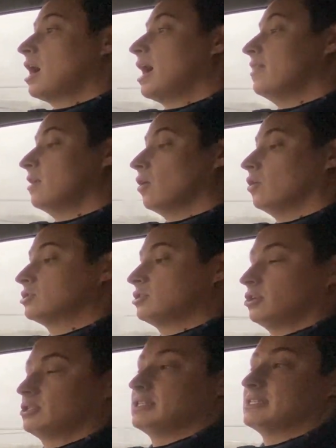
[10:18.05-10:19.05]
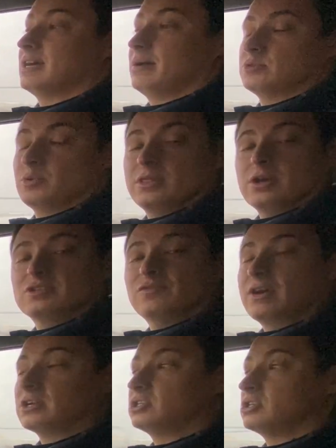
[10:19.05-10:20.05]
and there are certain times where those
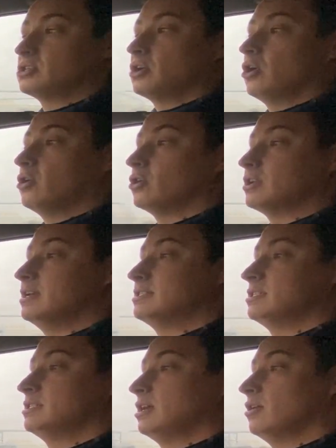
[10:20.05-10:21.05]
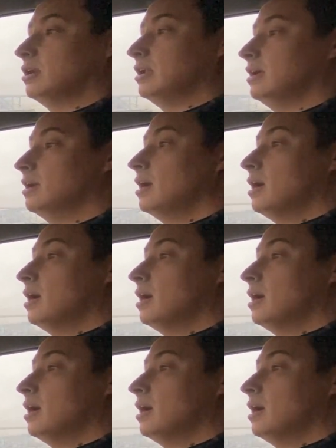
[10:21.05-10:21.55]
functions are not necessarily